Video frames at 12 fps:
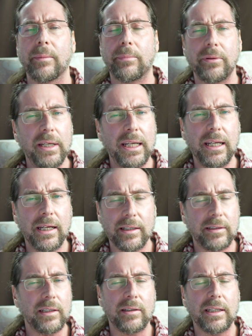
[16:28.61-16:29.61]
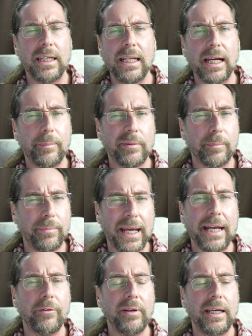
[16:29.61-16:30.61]
heat up the
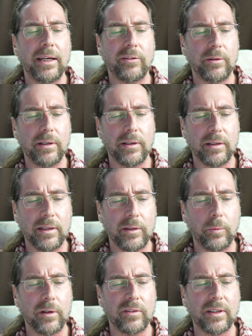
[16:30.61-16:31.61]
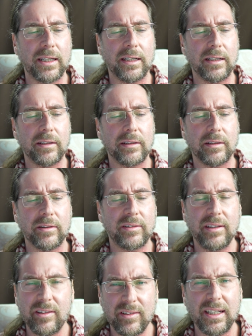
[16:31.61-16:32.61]
battery, as it was
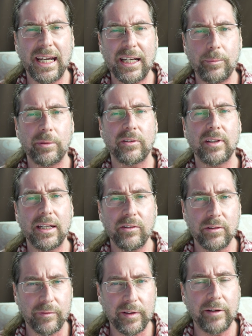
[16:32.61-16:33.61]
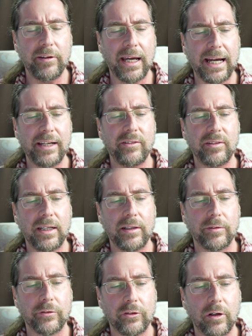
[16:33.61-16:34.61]
68%, so very high state
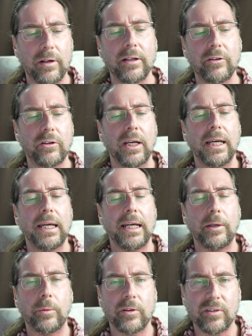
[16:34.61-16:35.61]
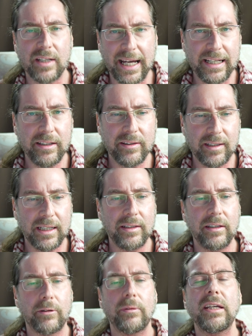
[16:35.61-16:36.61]
of charge. It was 9-10
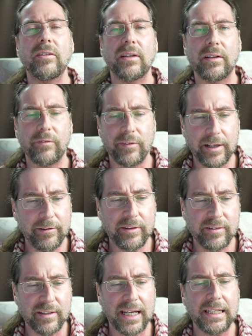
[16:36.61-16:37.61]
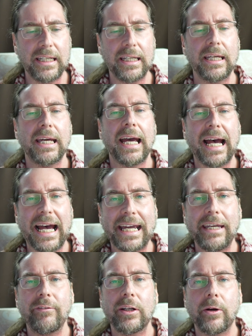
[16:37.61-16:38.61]
degrees and very sunny. I
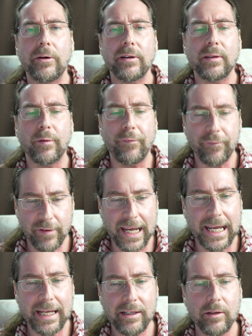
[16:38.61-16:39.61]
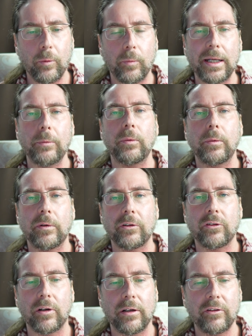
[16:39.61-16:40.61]
even heard the fan when we were
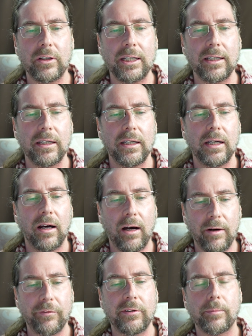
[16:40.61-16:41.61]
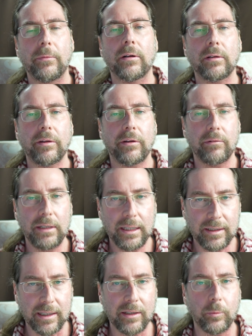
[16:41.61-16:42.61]
charging of the Model 3,
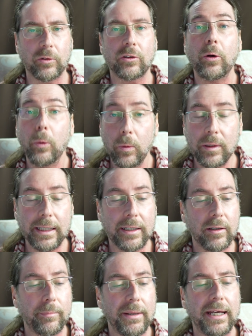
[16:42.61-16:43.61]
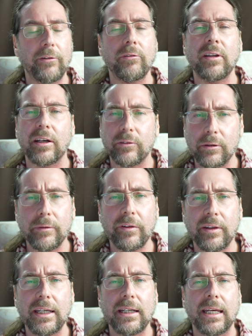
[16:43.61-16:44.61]
that it was cooling the battery. I don't
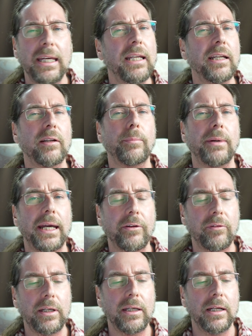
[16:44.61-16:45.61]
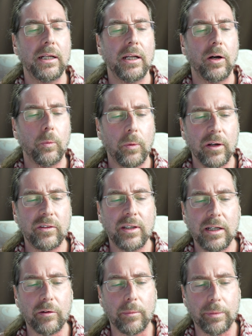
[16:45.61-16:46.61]
think heating the battery was
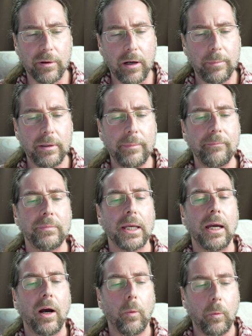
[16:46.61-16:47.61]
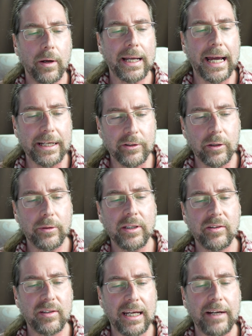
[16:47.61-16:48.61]
here a problem. What I
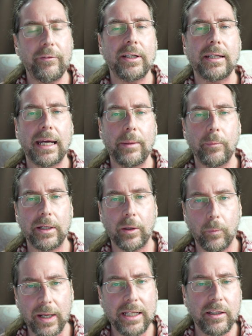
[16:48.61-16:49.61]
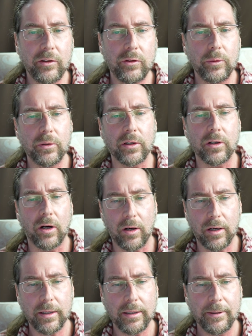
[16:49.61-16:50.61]
noticed every time when I went into the
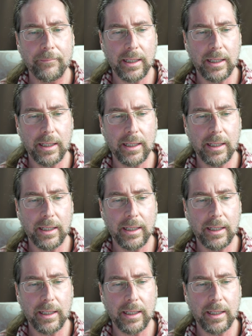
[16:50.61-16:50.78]
car,